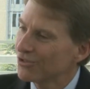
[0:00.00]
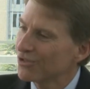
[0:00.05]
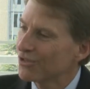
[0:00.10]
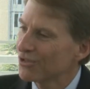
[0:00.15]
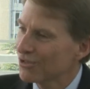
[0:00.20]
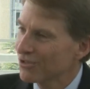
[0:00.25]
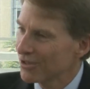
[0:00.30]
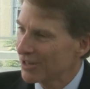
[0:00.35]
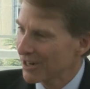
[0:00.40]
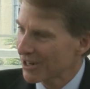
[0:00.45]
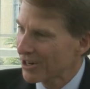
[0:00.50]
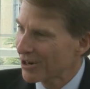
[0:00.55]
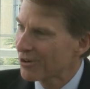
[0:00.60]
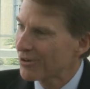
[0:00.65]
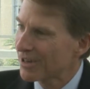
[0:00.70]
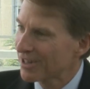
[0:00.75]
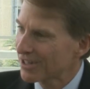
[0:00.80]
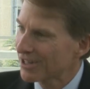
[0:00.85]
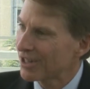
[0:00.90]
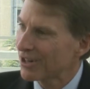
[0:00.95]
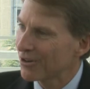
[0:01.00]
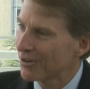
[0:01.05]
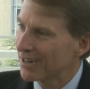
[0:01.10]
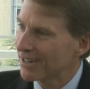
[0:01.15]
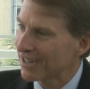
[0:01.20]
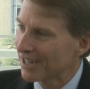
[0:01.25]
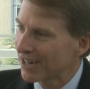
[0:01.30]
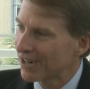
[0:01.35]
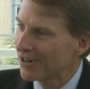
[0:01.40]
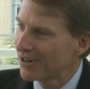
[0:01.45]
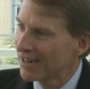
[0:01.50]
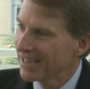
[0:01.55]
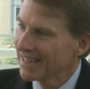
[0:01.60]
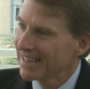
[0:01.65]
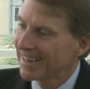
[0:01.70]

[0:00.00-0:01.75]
to go and go and go